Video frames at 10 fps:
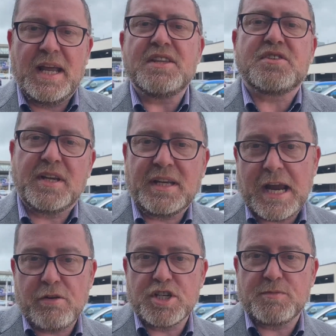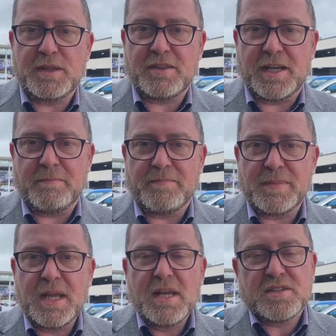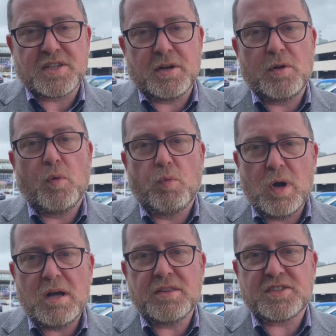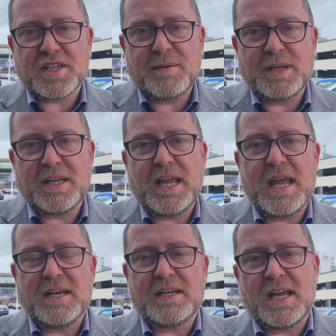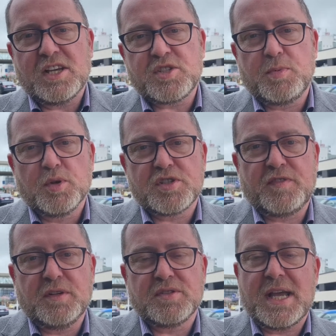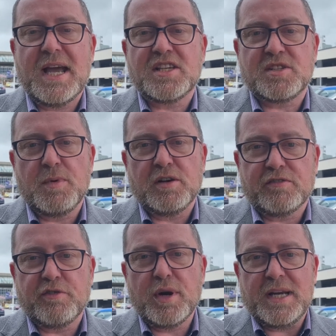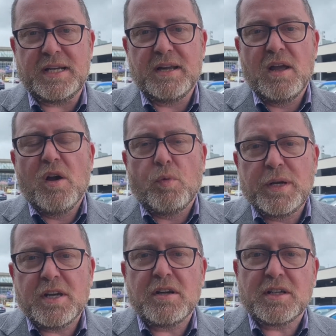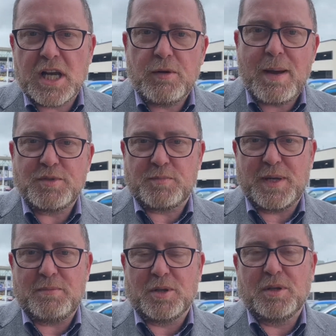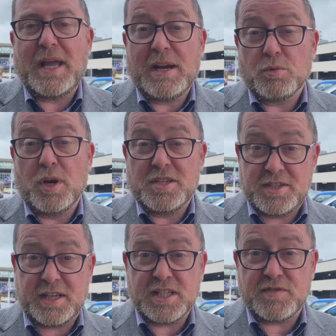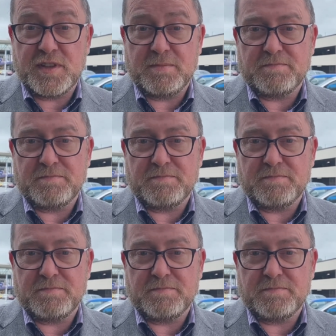It's an encouragement thing. So while the CBD and our sports fields are smoke-free, we don't go up to people and write tickets for them.